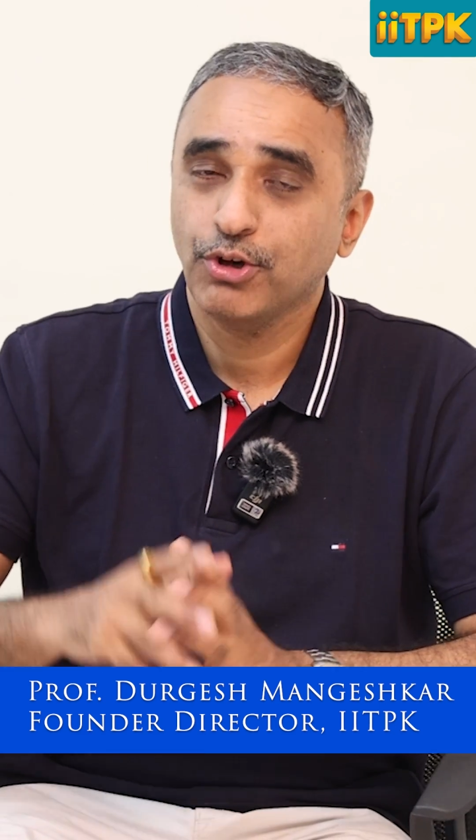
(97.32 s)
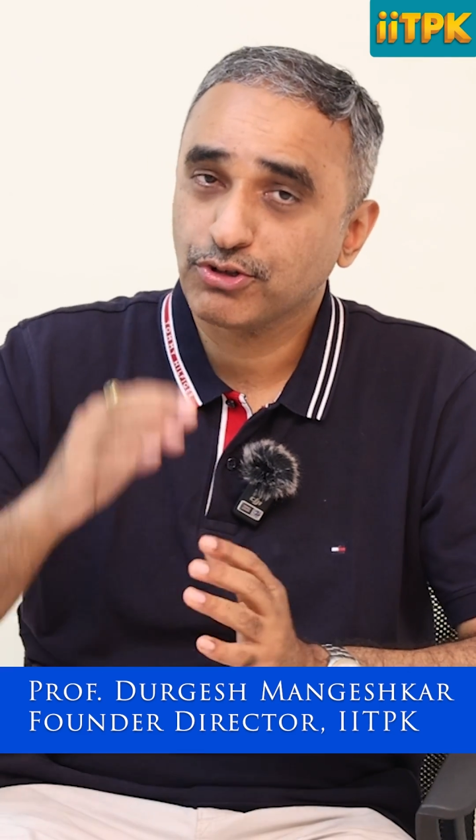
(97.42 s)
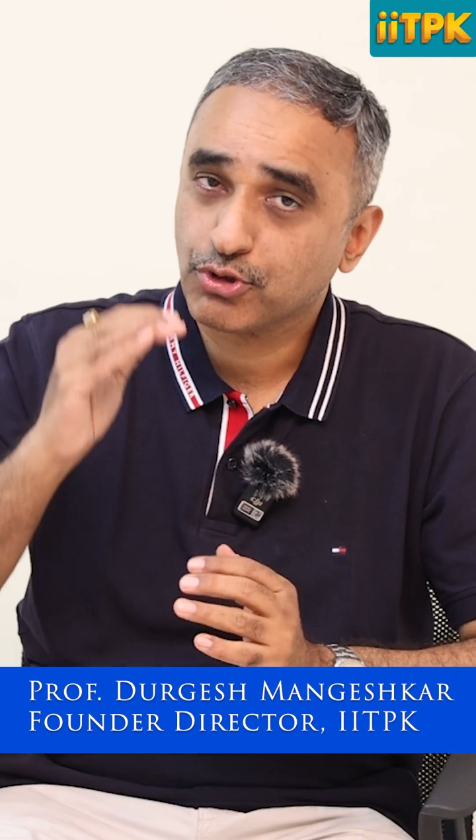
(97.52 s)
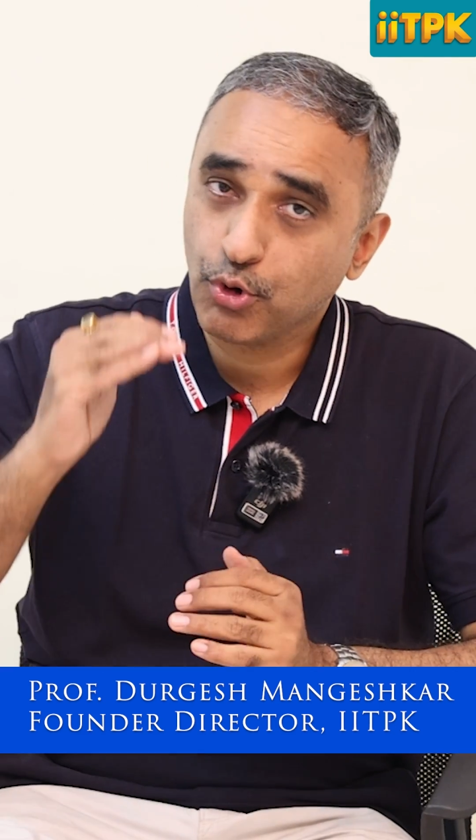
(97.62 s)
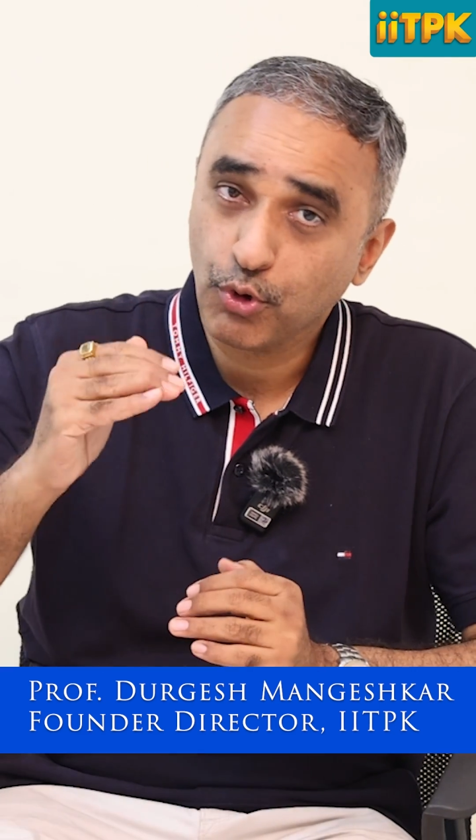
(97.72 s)
your
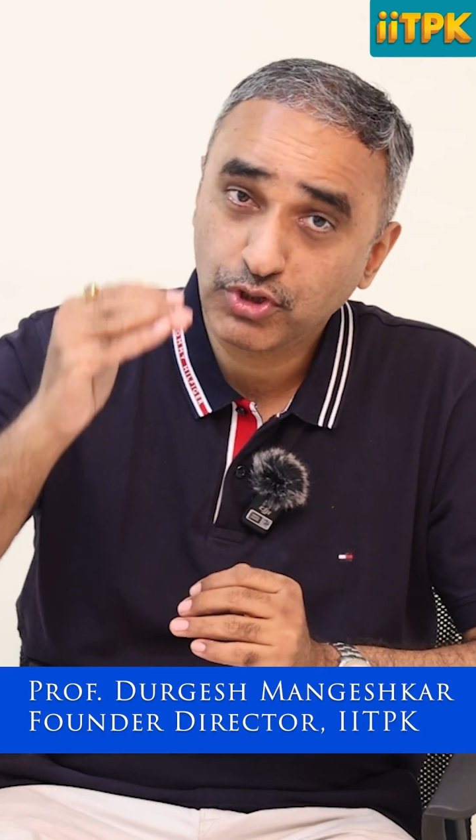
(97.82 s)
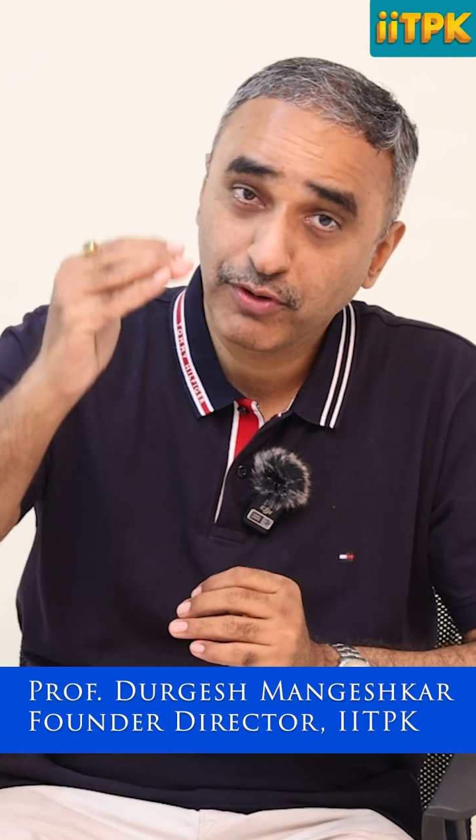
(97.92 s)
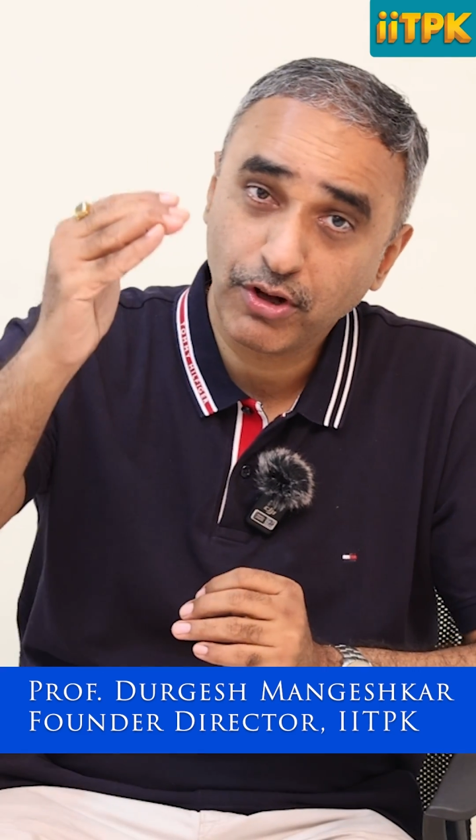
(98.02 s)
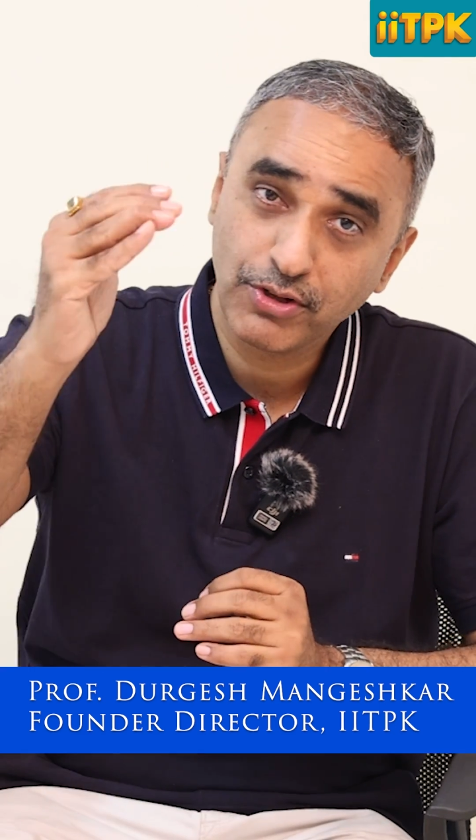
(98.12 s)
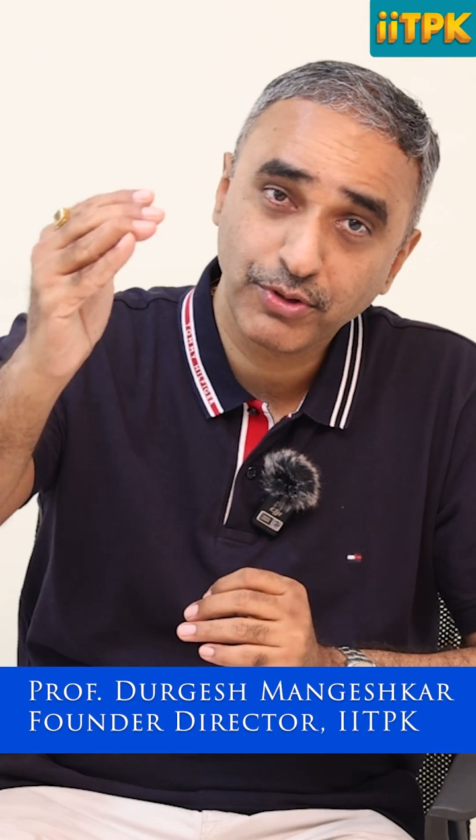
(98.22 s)
scores
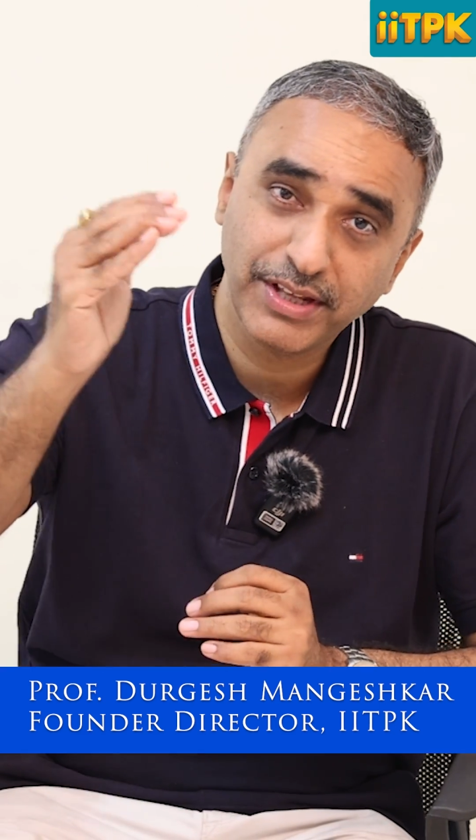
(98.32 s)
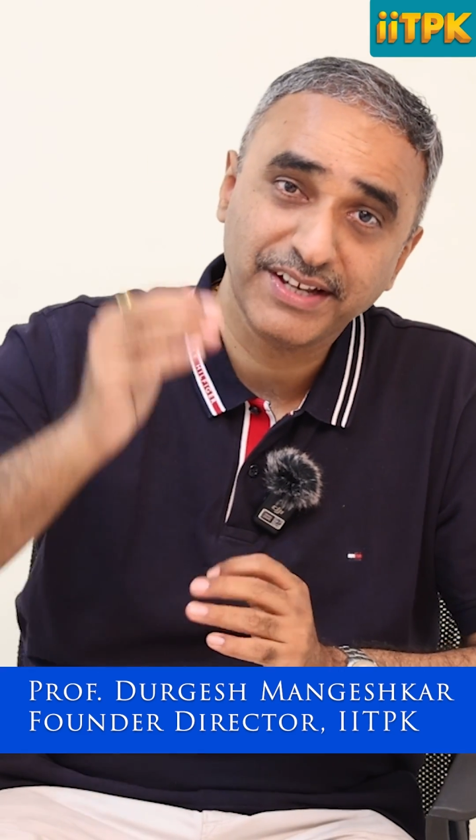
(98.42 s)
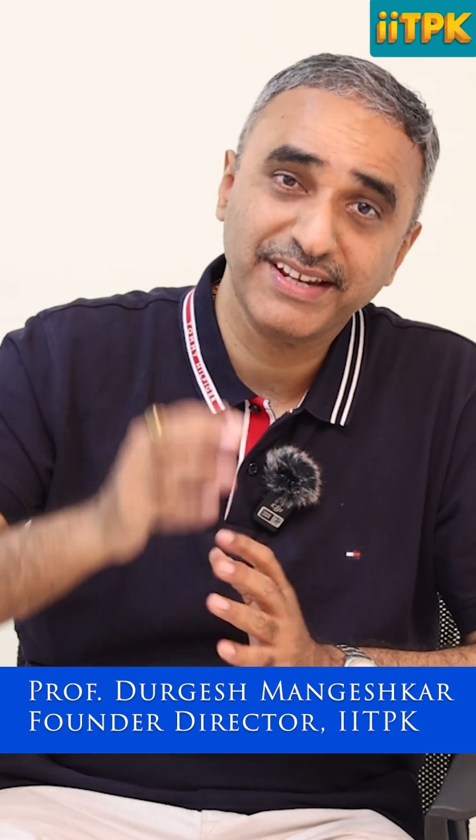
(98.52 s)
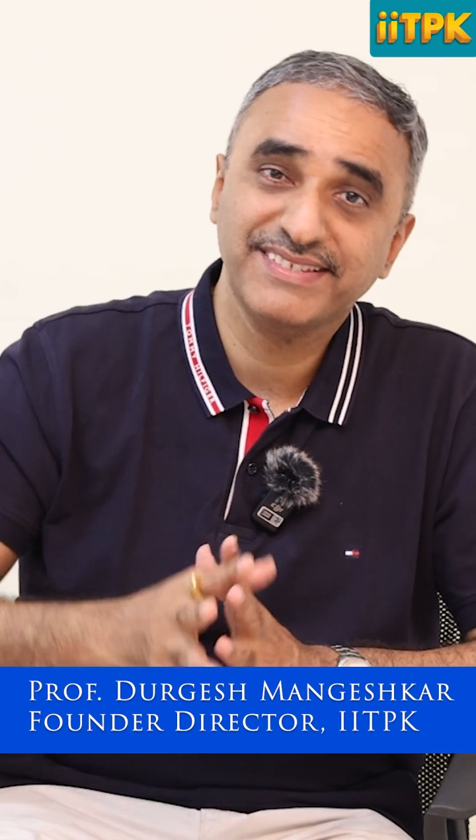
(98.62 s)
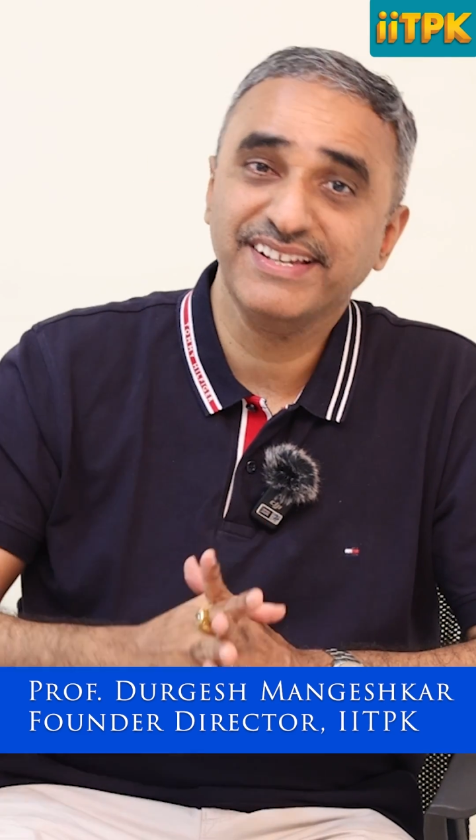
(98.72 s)
will also
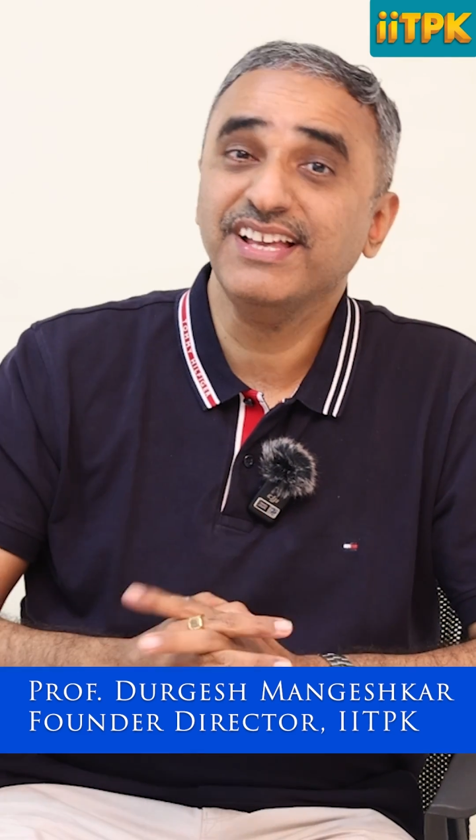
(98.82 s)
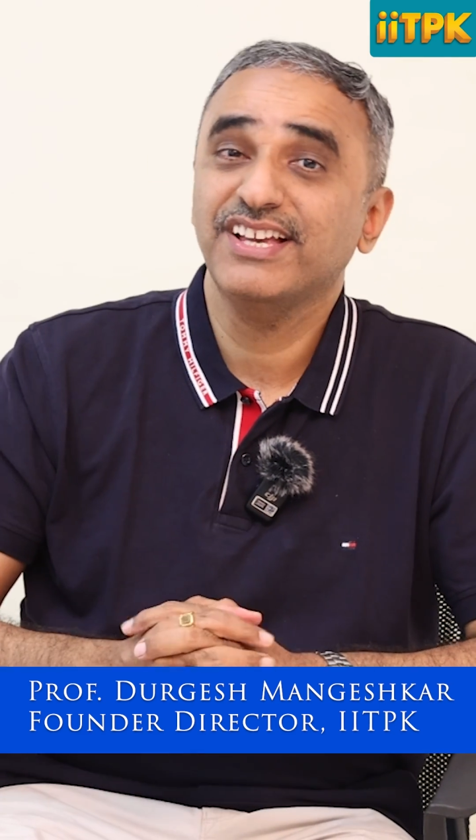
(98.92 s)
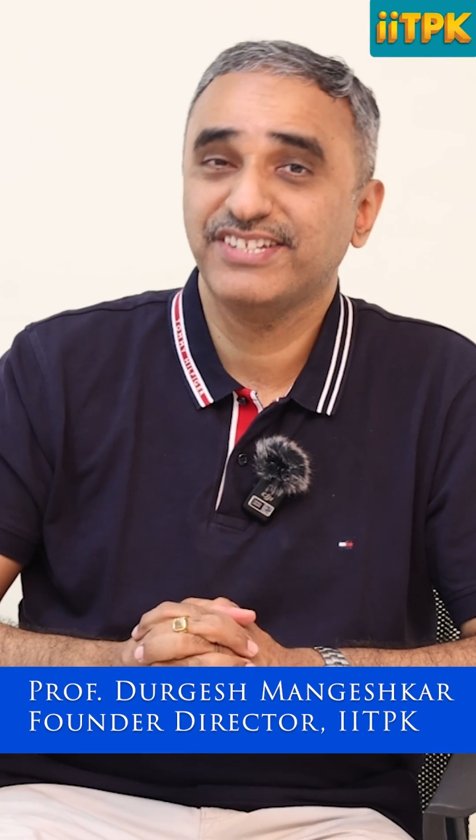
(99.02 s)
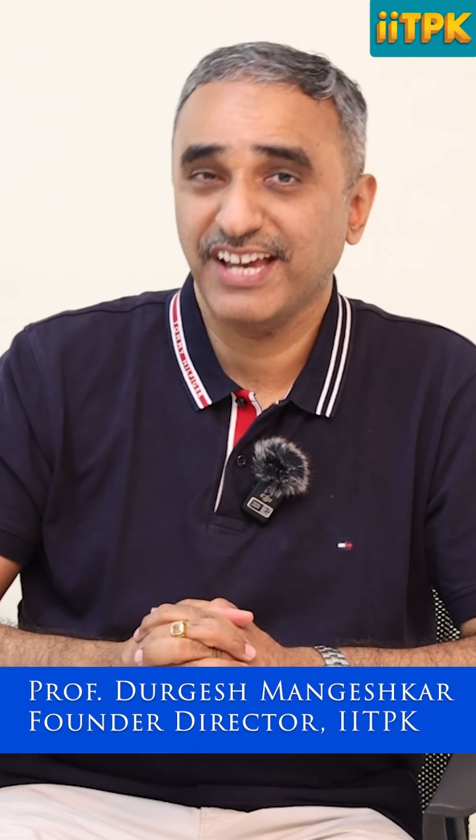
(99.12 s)
increase in